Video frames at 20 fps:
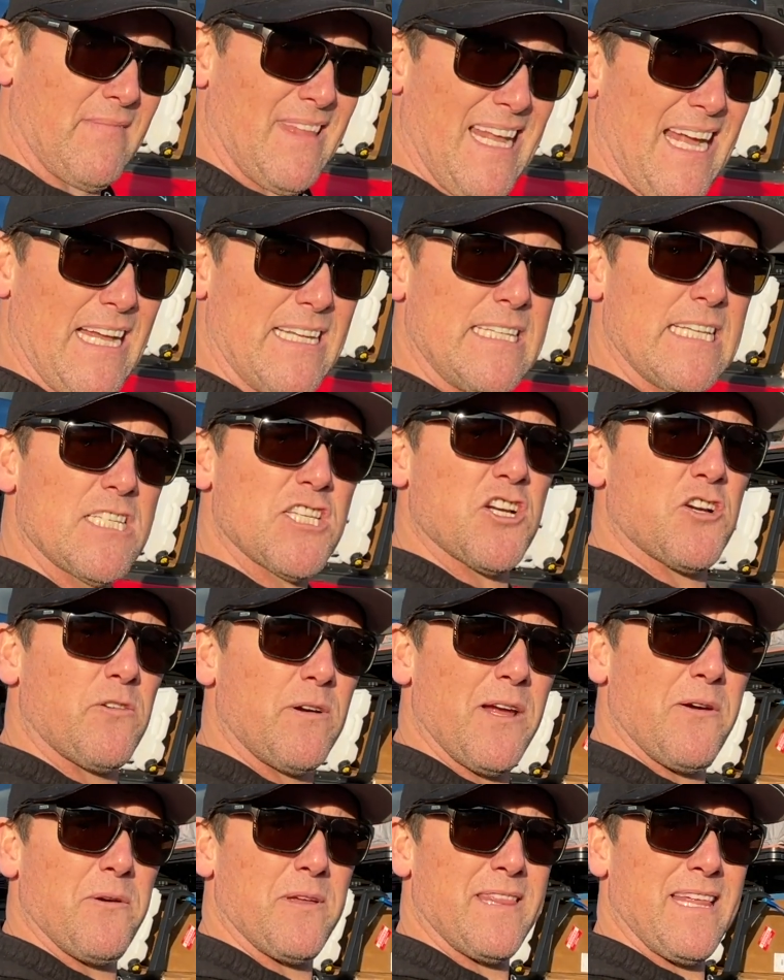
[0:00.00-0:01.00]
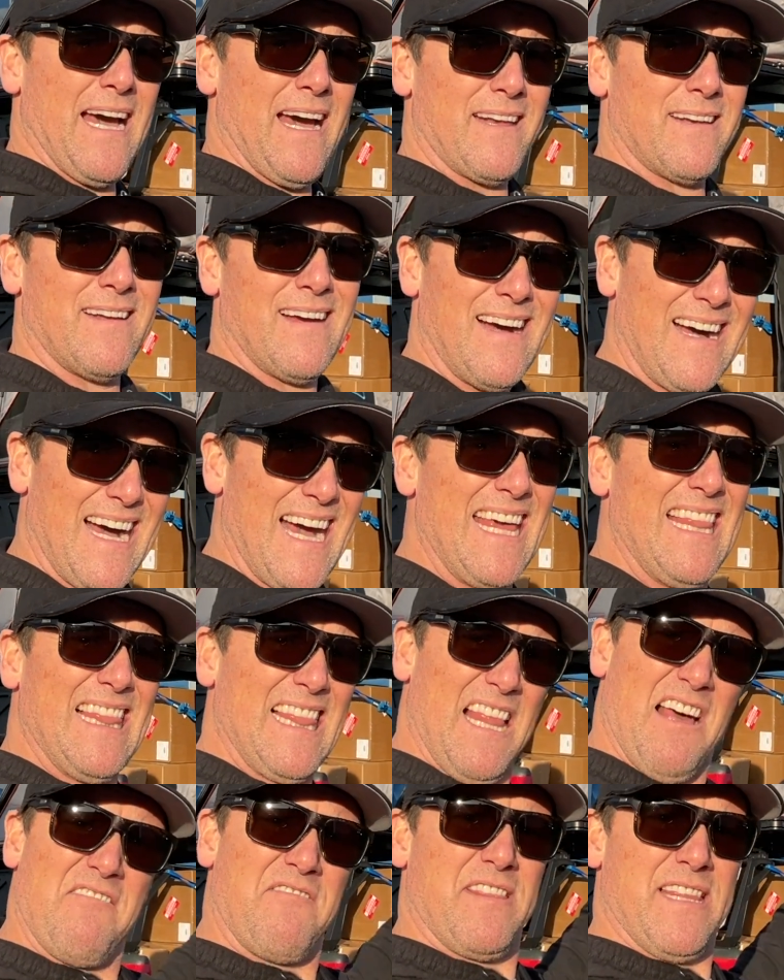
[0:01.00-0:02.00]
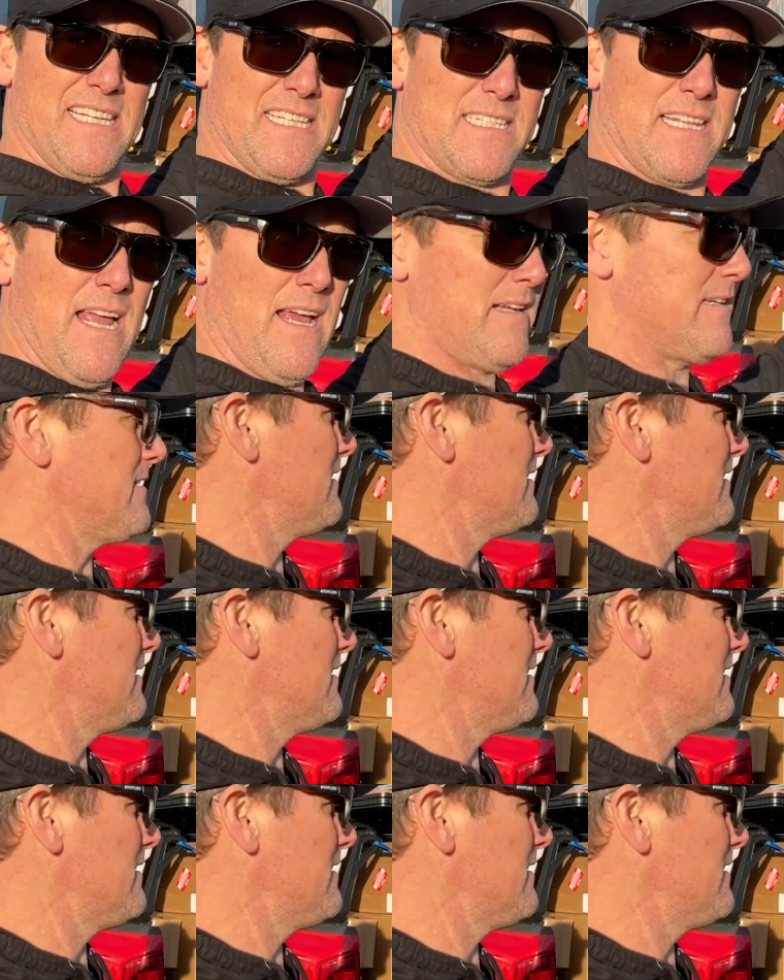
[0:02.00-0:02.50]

I disagree with that. I love this tent.